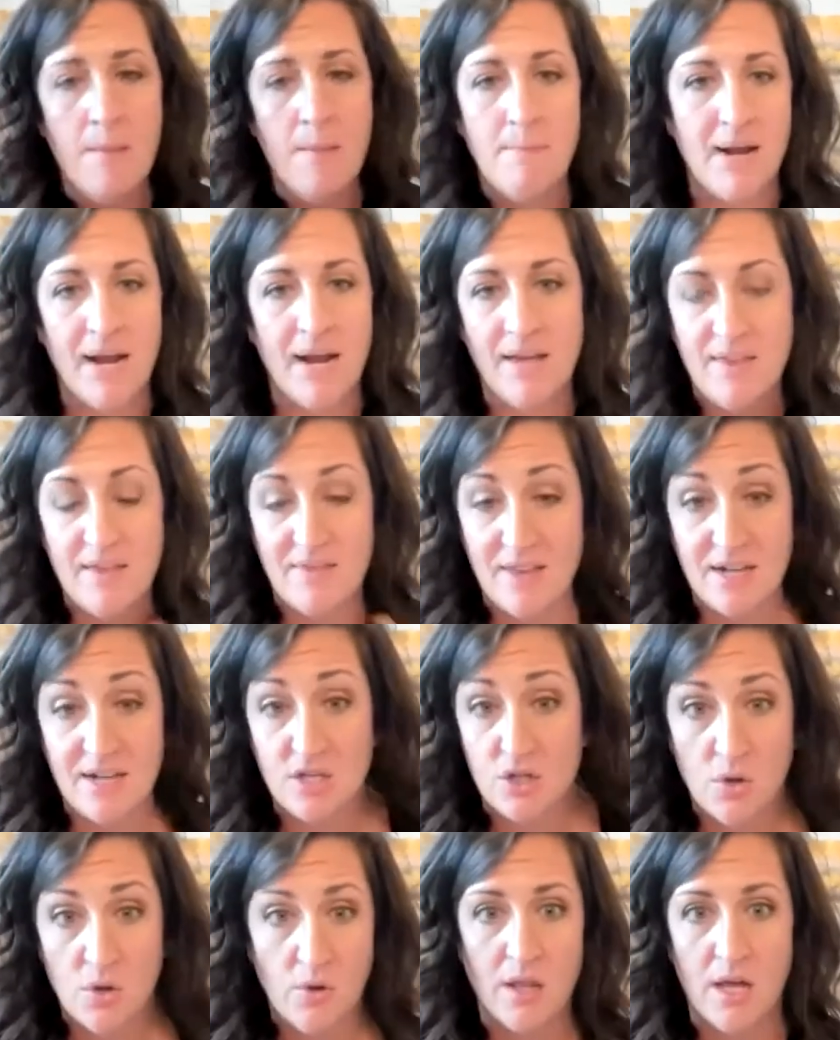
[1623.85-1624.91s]
But I think
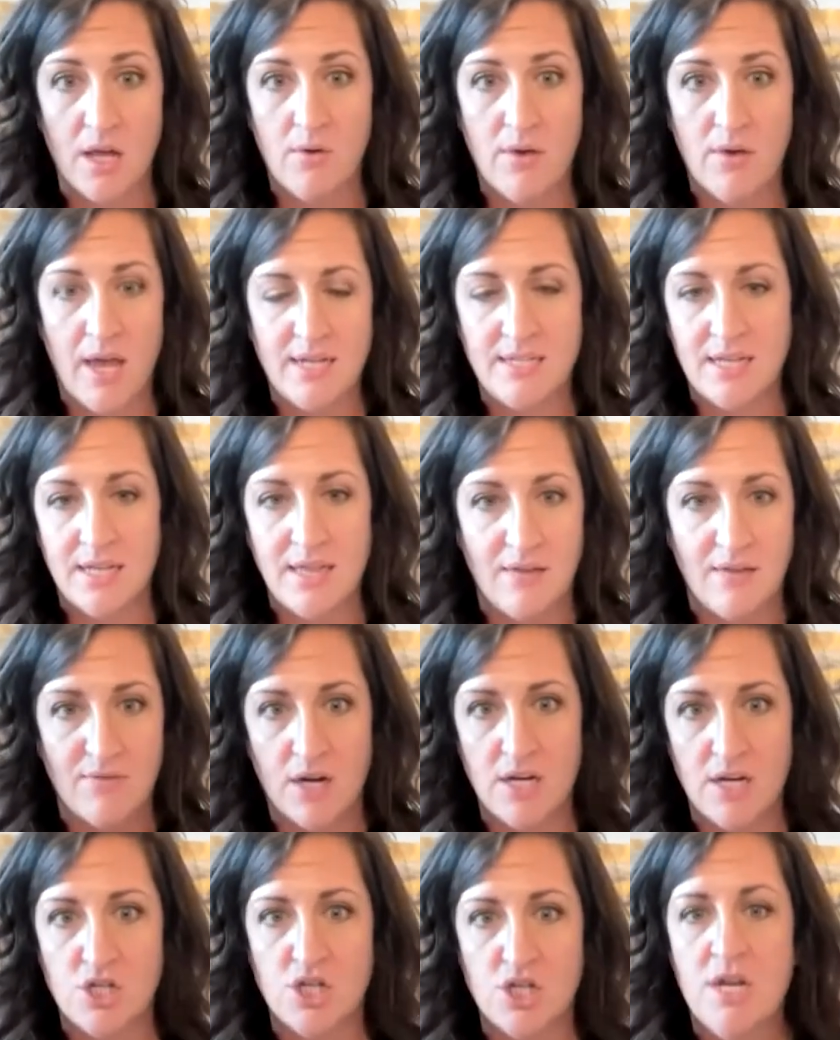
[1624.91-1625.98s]
that's totally okay to
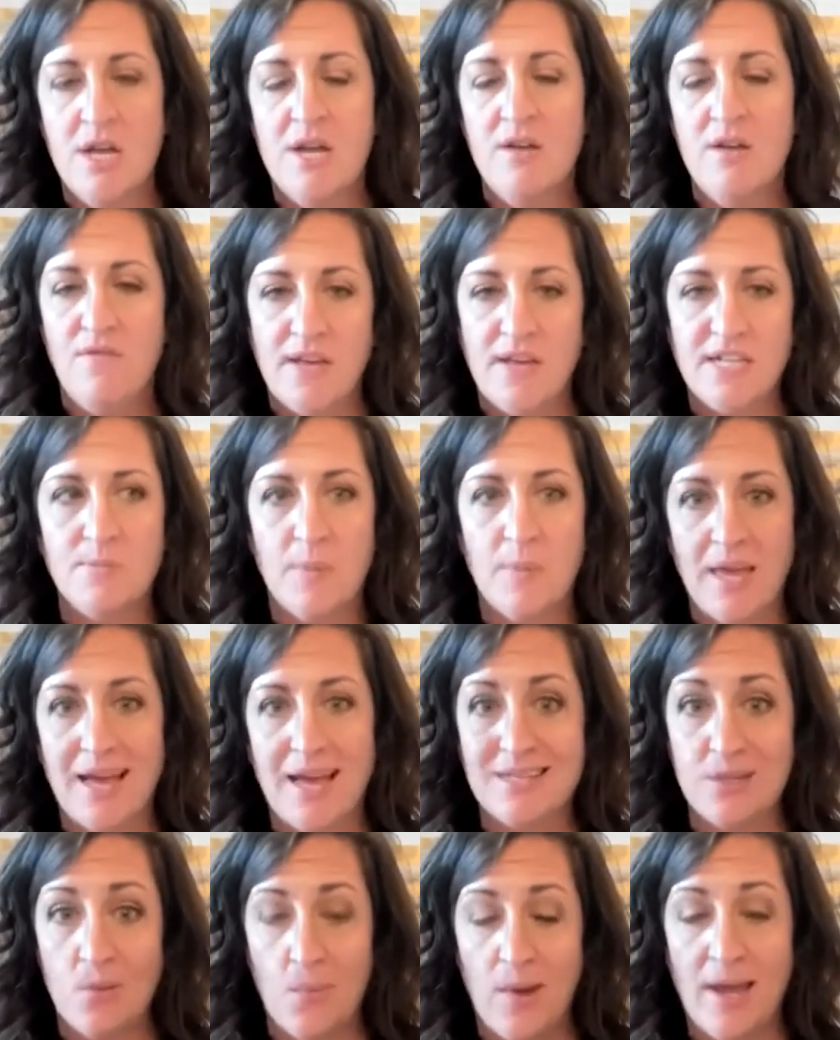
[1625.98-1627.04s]
leverage Facebook
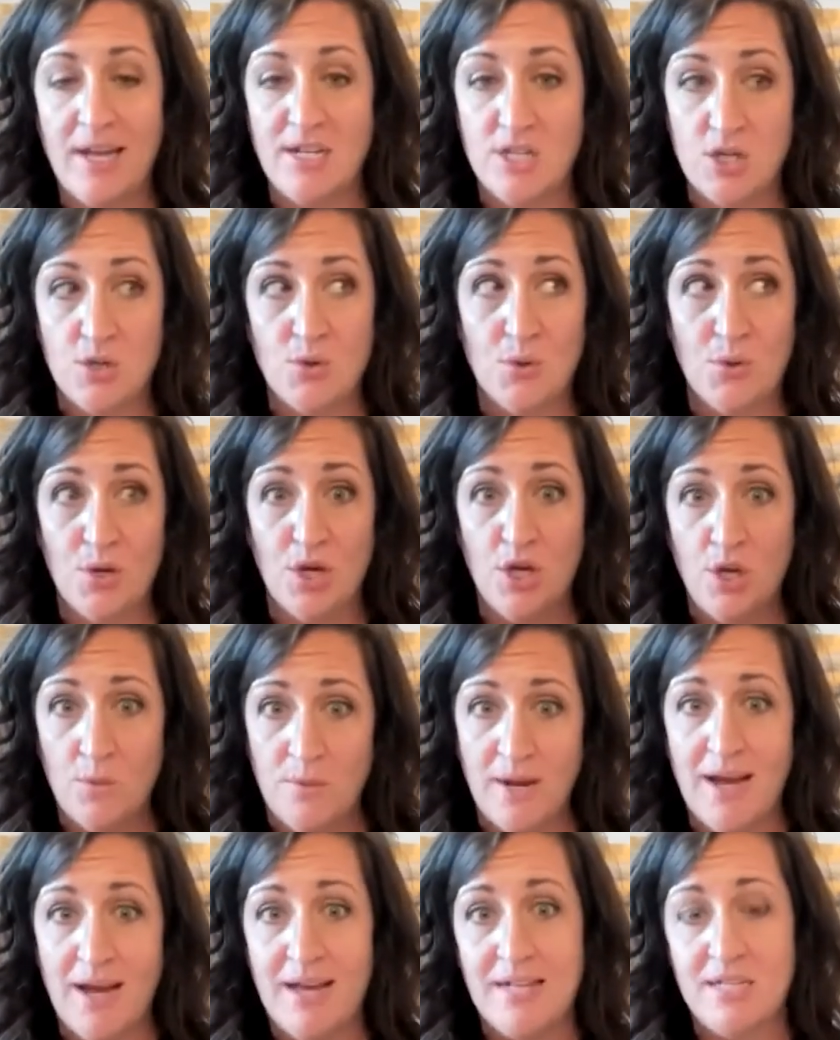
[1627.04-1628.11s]
as a way to
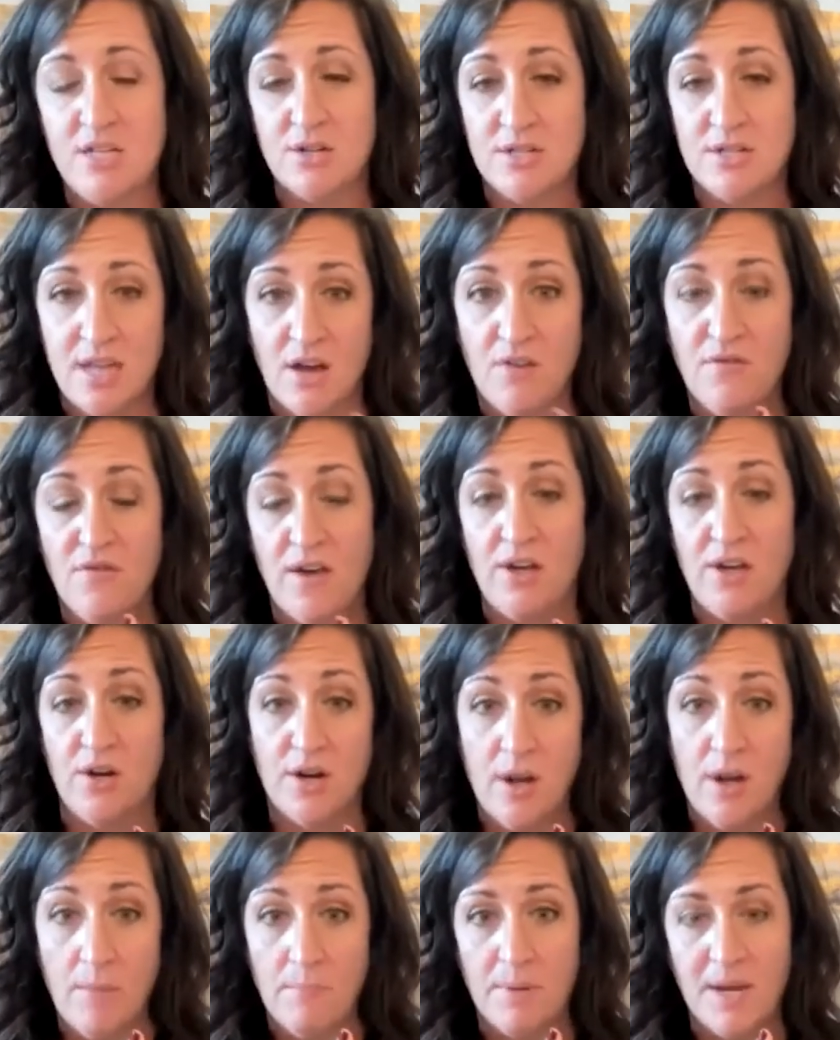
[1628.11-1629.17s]
humanize yourself and your
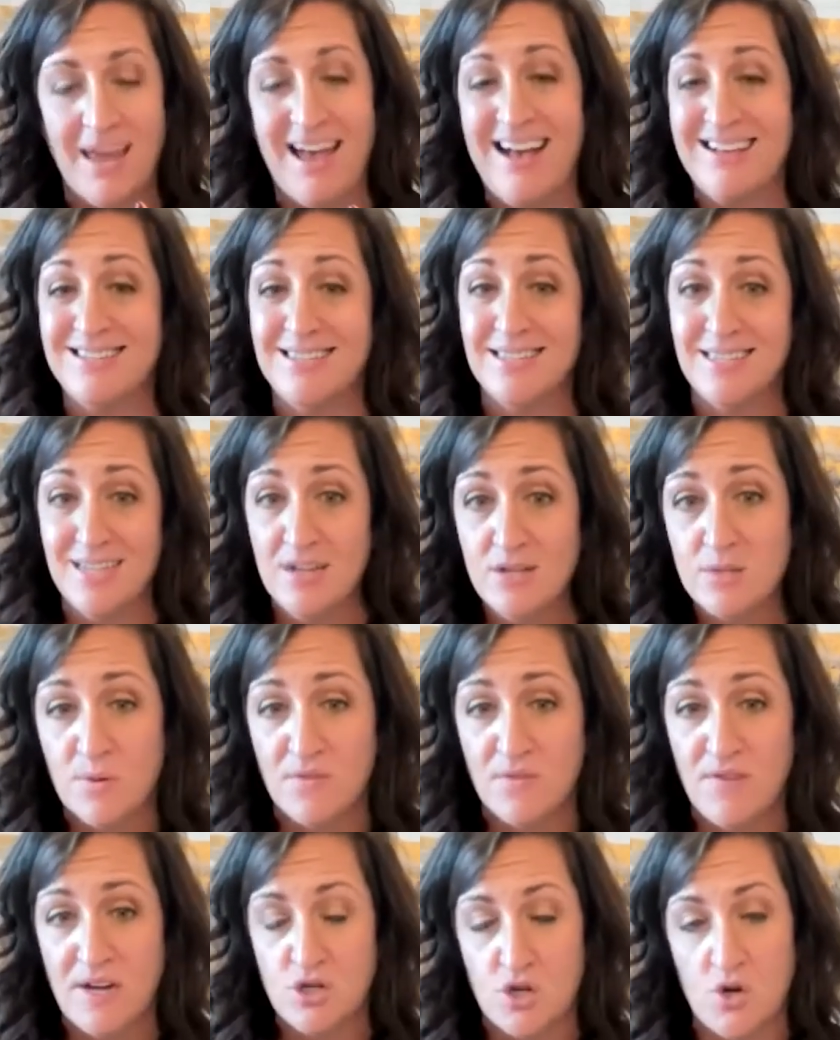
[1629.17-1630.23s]
company as the sales
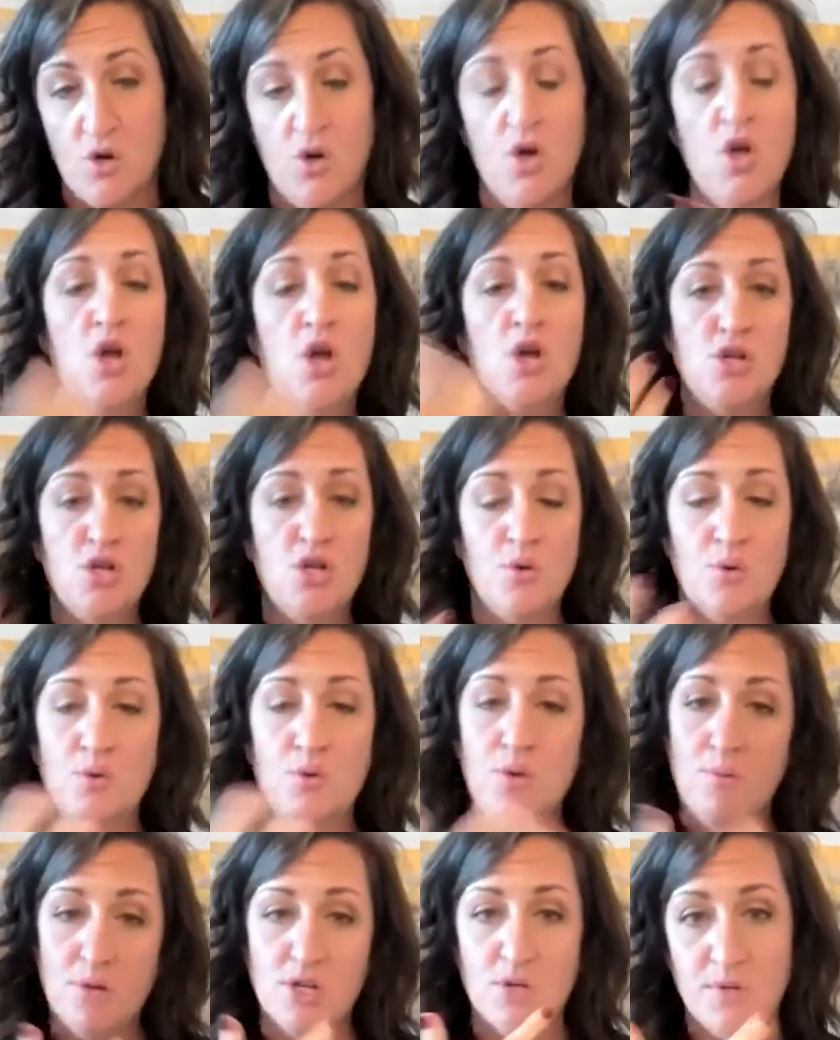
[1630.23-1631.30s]
professional to
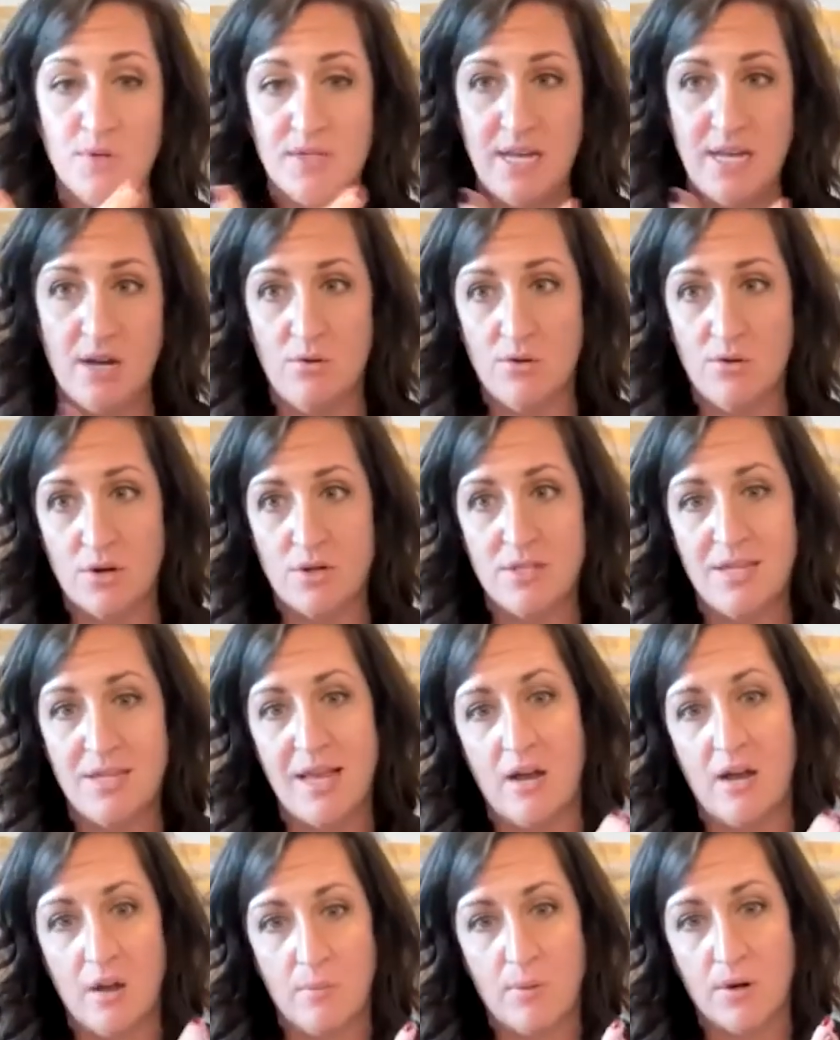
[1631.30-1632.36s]
the multiple stakeholders,
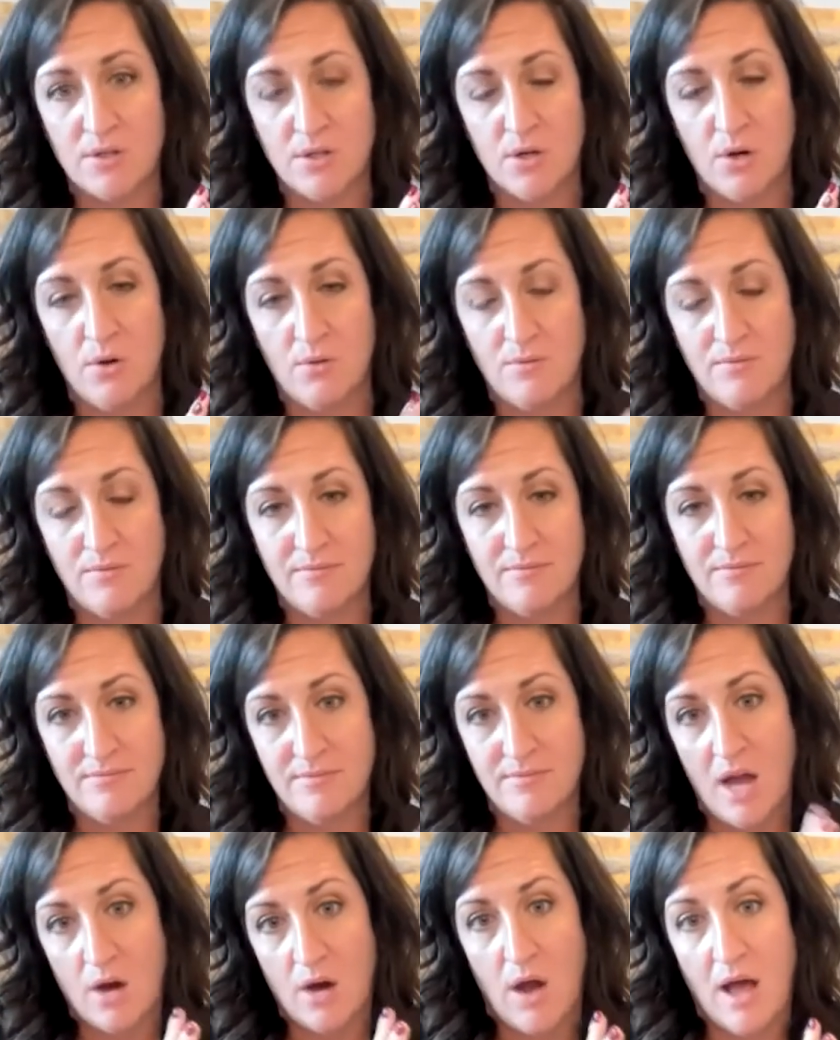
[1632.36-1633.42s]
like on a personal
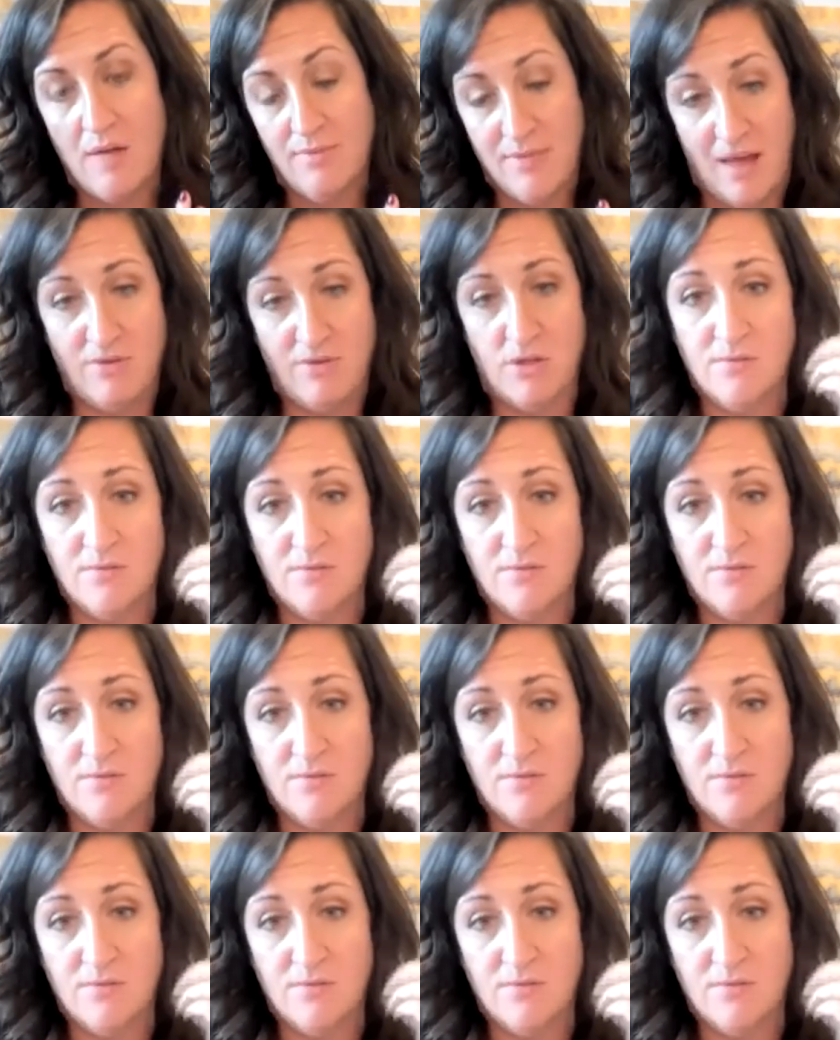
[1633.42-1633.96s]
level.